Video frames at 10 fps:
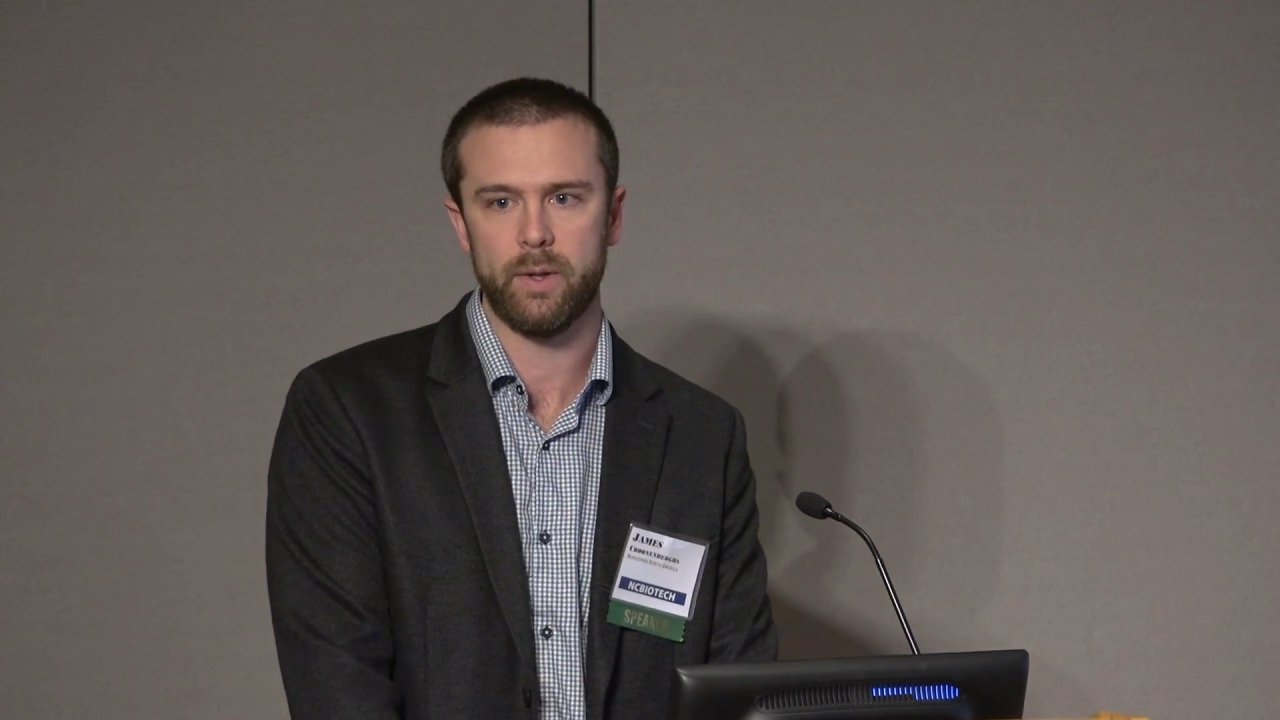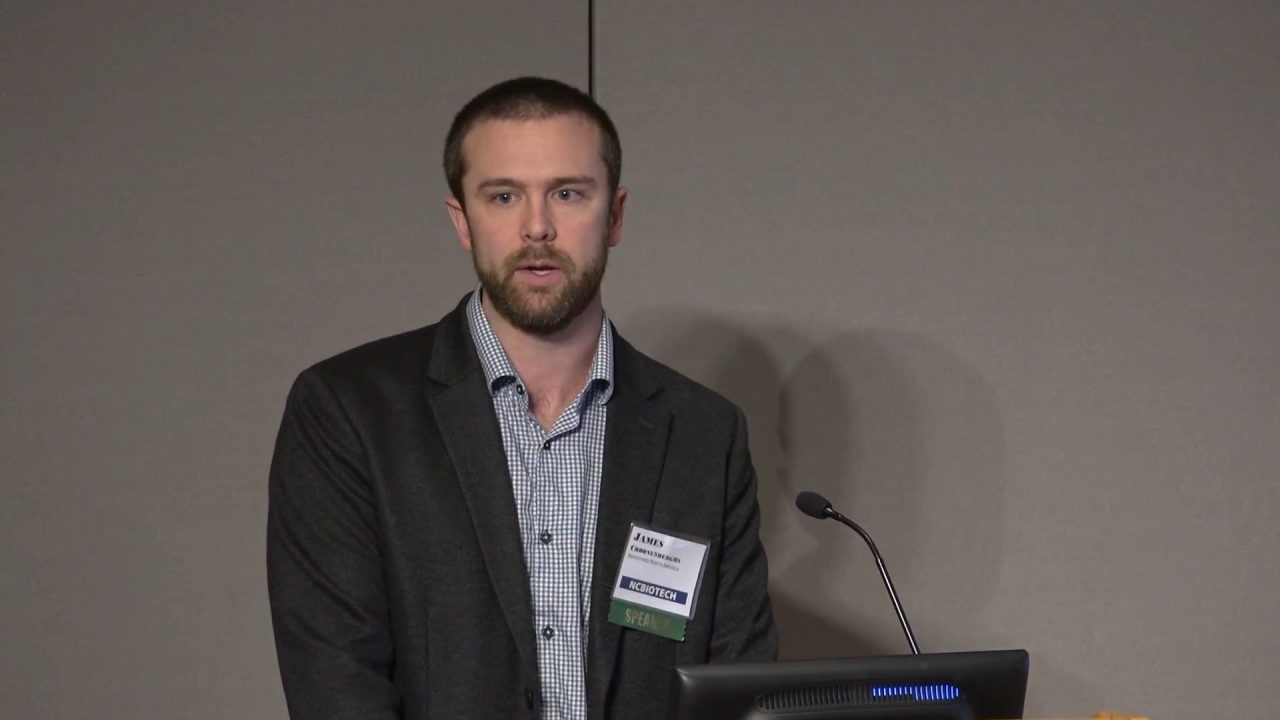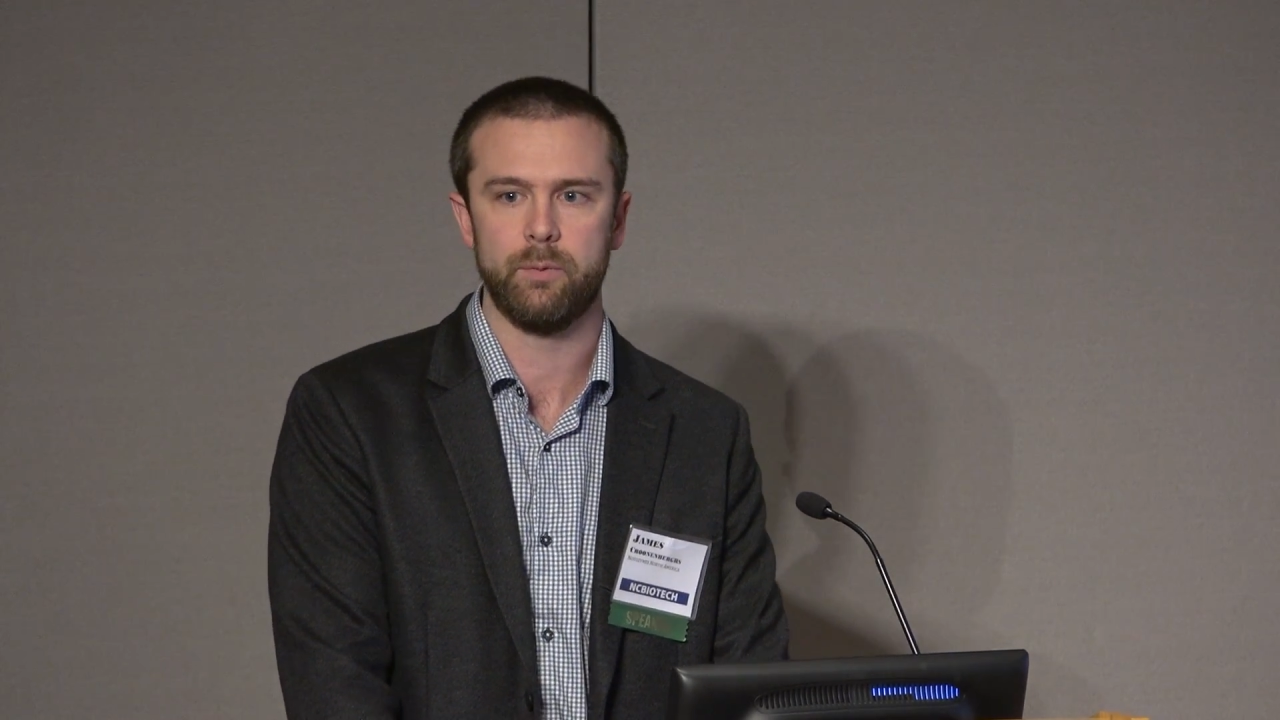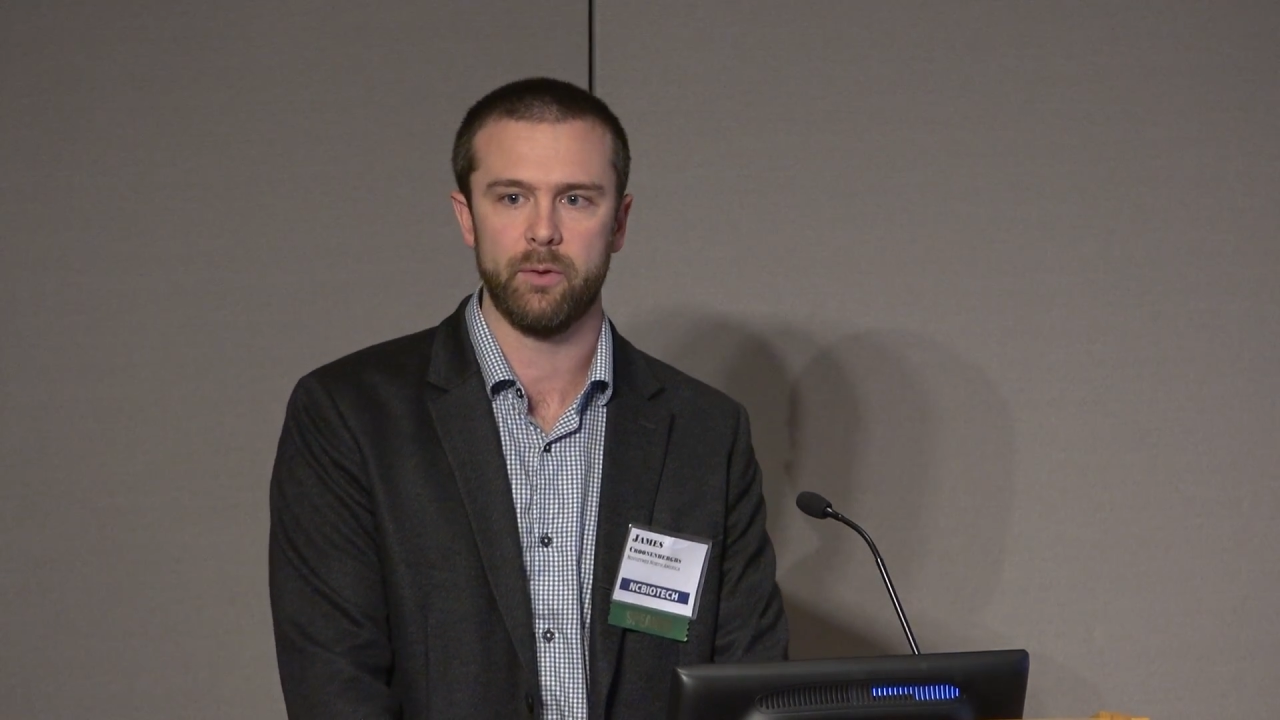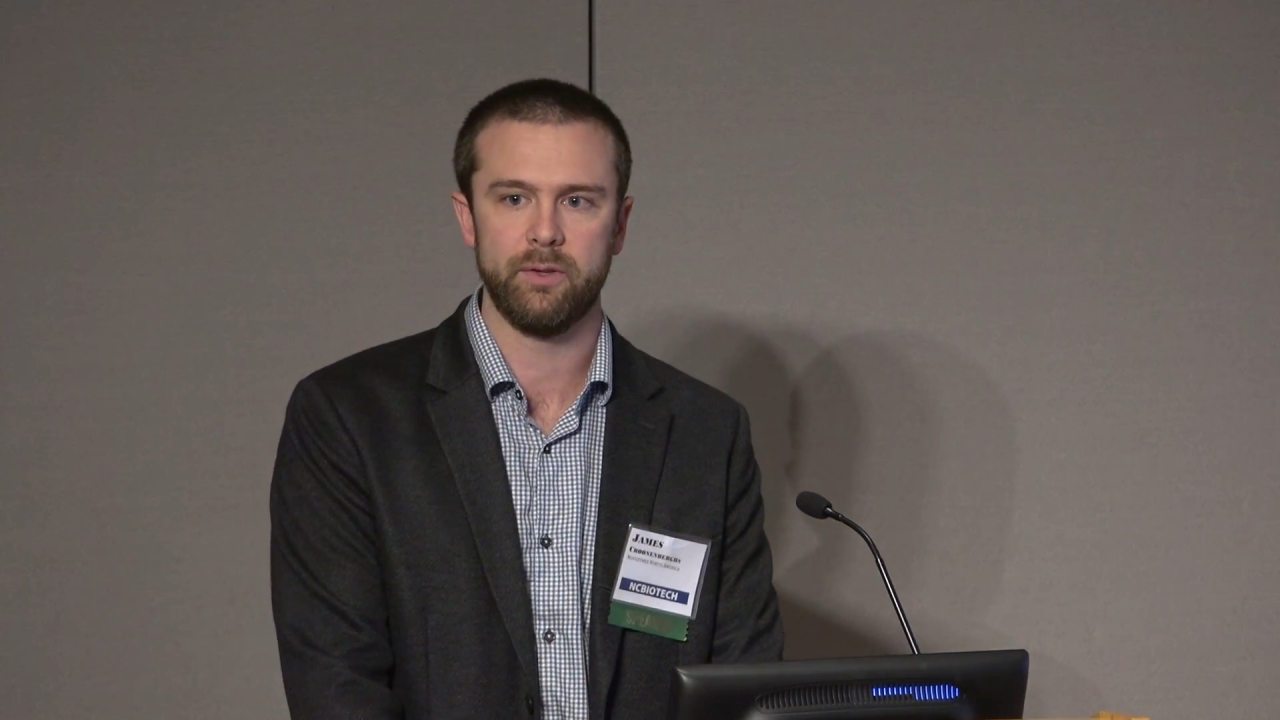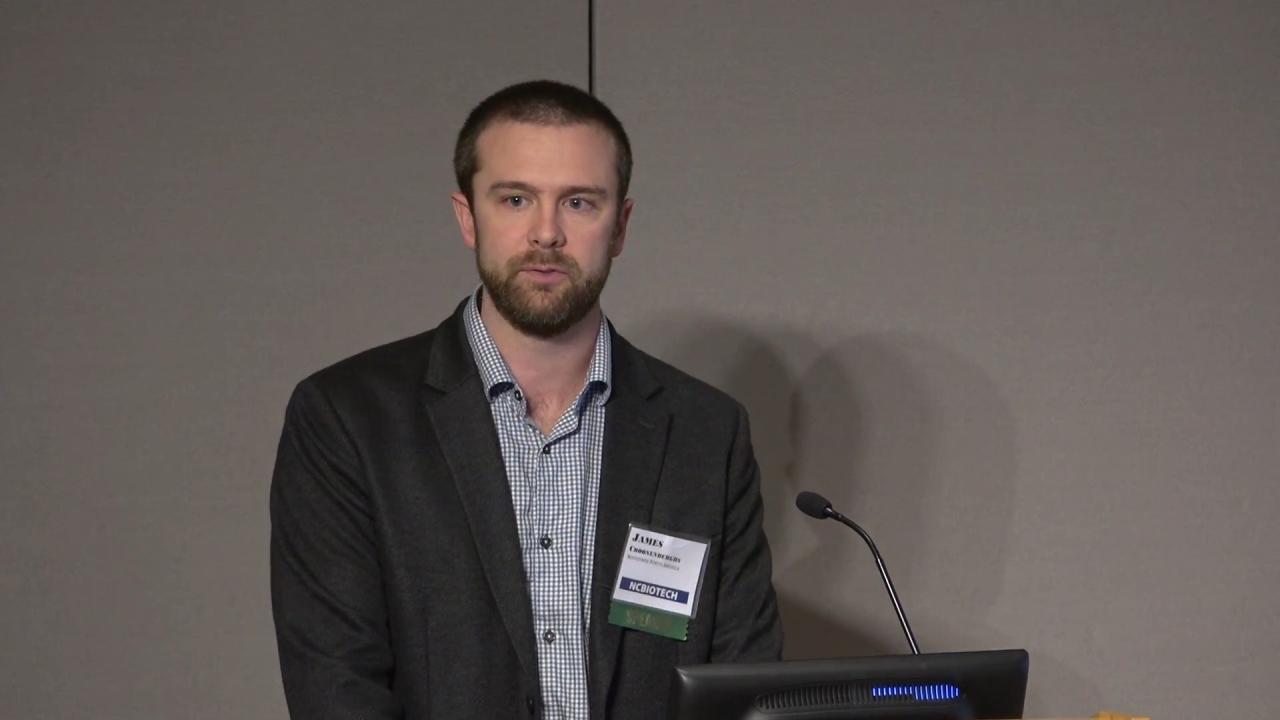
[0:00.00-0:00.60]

we can really